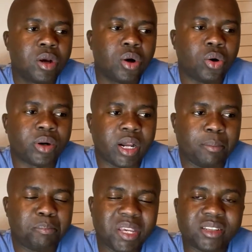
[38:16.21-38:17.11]
or a
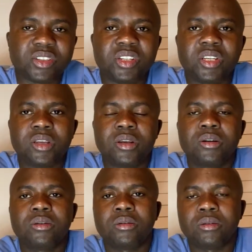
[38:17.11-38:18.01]
PhD,
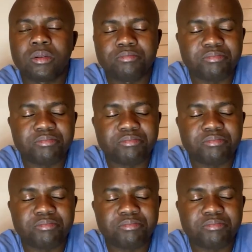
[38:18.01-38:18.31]
or